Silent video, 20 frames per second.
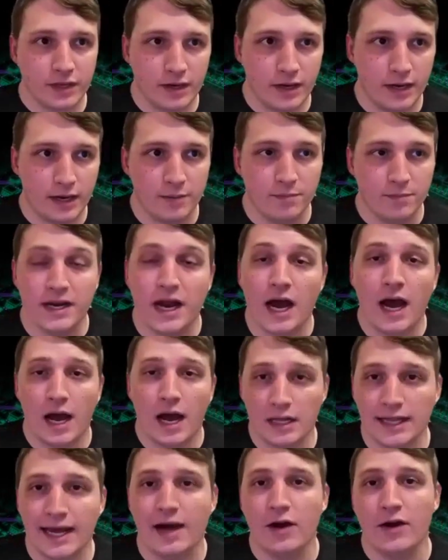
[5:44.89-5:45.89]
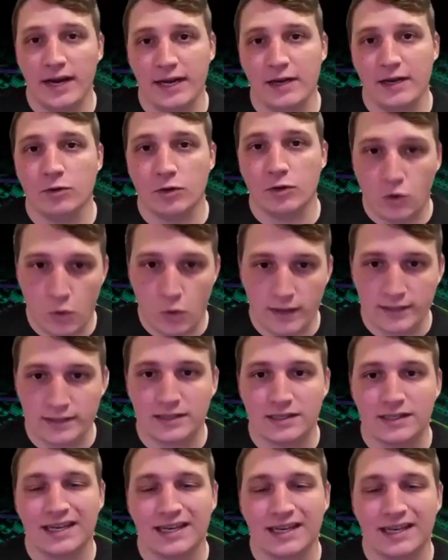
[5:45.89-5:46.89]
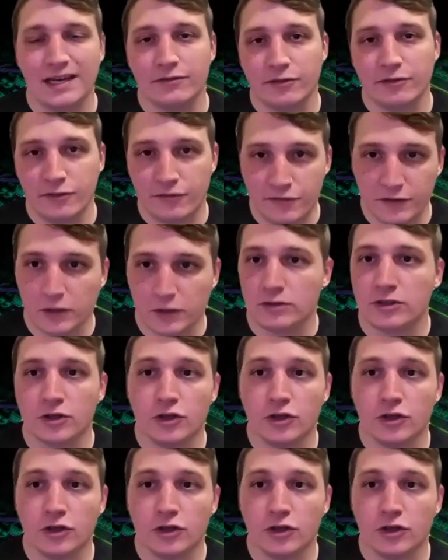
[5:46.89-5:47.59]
not allow any requests to get fulfilled.